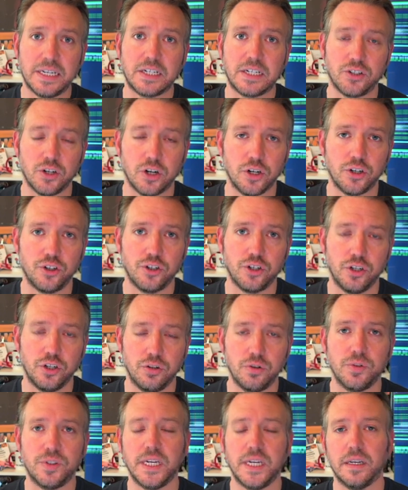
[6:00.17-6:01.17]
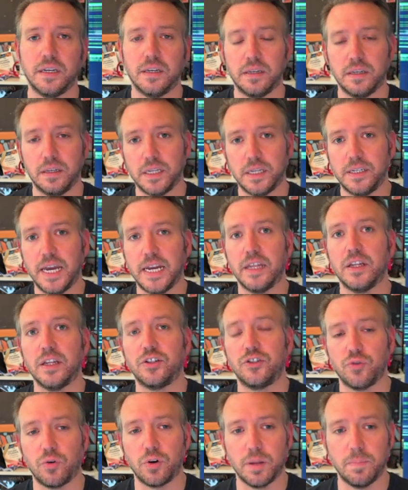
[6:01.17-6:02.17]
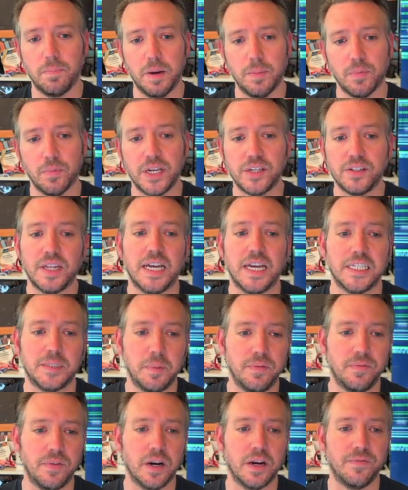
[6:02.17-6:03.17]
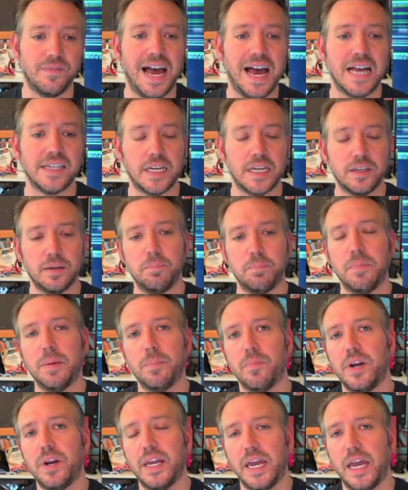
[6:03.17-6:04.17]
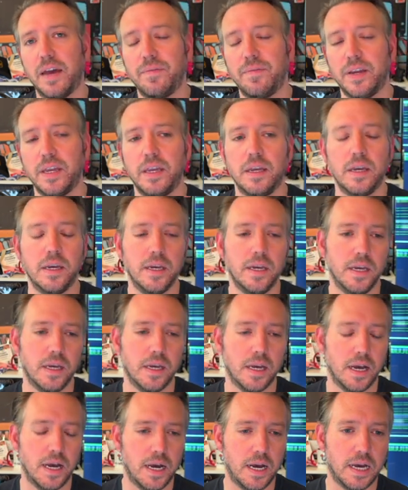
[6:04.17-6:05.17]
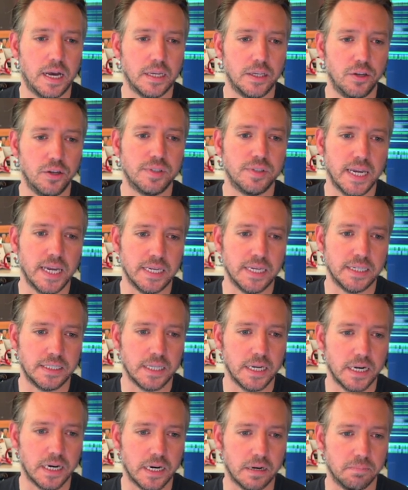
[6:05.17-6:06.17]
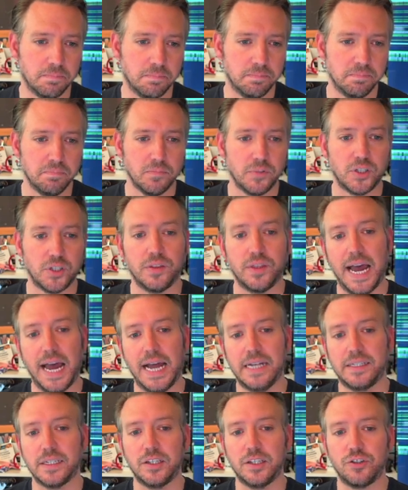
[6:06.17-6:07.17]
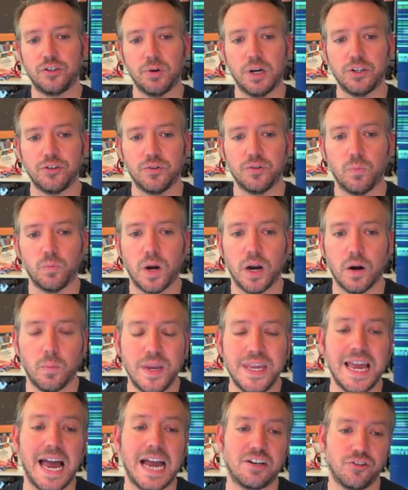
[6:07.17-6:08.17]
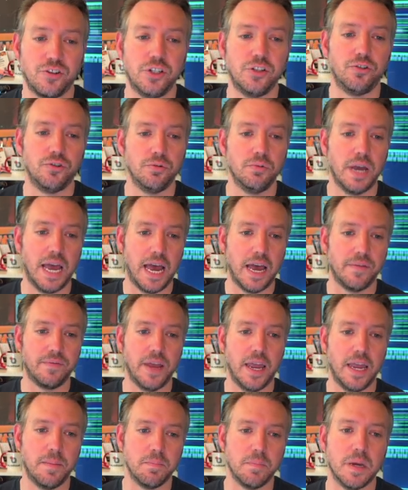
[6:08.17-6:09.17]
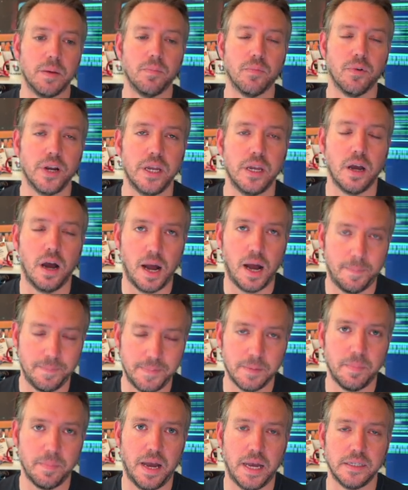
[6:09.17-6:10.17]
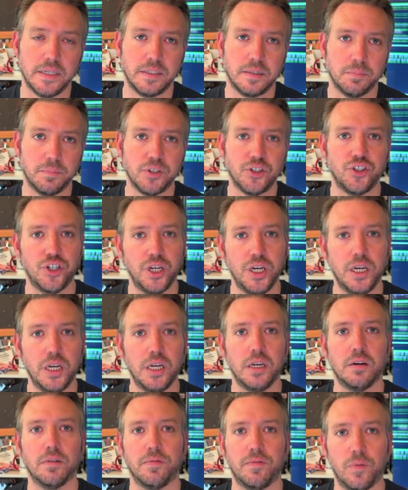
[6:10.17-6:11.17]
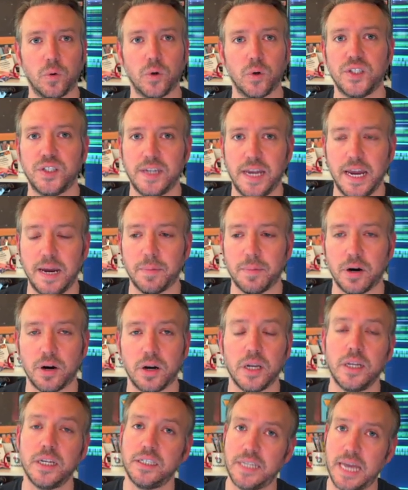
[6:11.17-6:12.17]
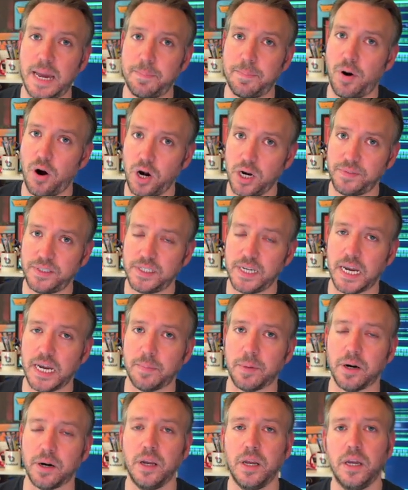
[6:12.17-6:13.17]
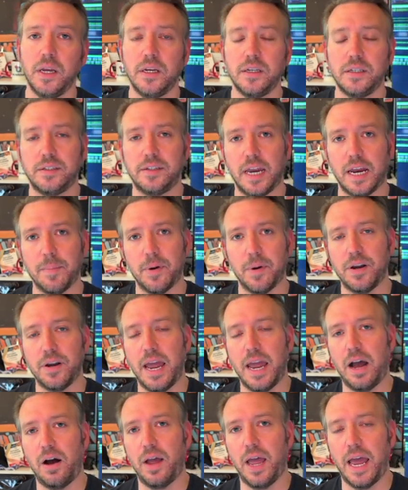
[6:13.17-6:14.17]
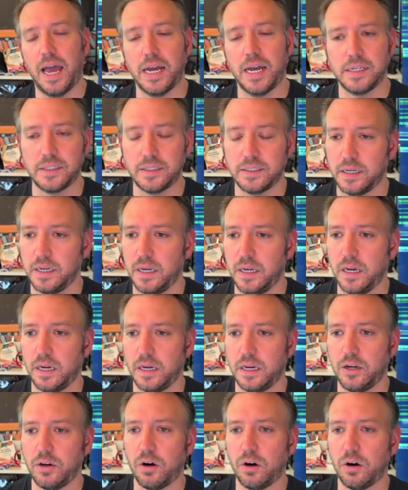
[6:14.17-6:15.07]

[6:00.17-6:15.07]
search using the data that's stored in memory and so that has to be very fast that's a memory heavy uh, use case there so that's a situation where we actually do have a memory optimized machine for stammer at least that part of stammer stammer now has you know a